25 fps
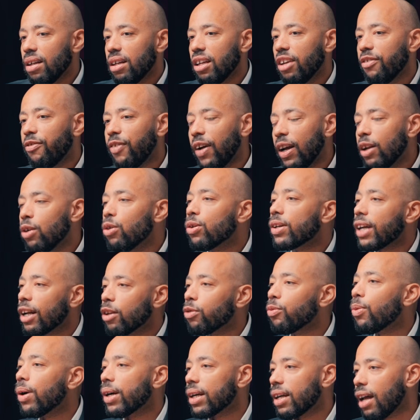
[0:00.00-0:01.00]
If I look
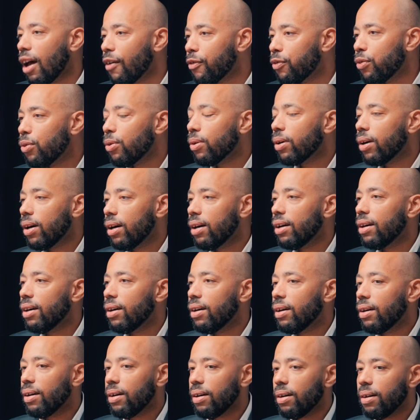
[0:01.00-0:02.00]
at where Carrefour
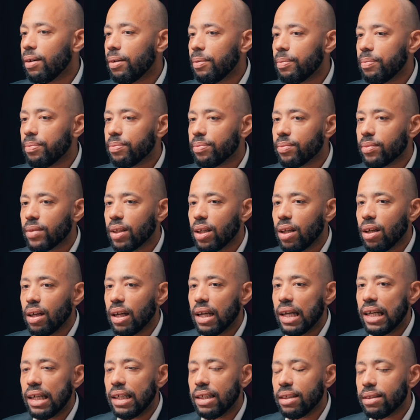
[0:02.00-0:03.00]

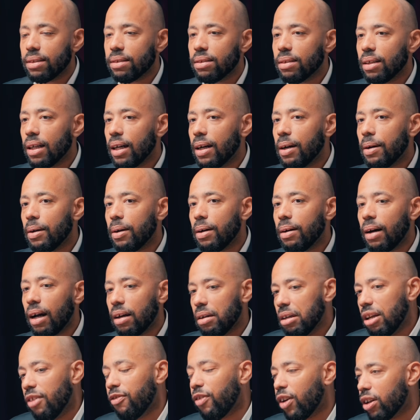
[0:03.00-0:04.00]
is,
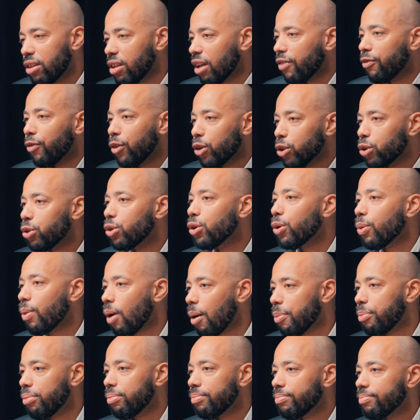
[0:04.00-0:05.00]
if I take first
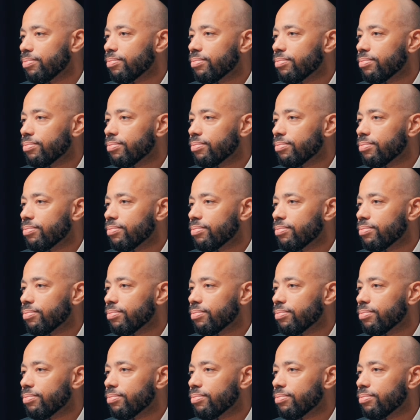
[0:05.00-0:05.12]
Europe,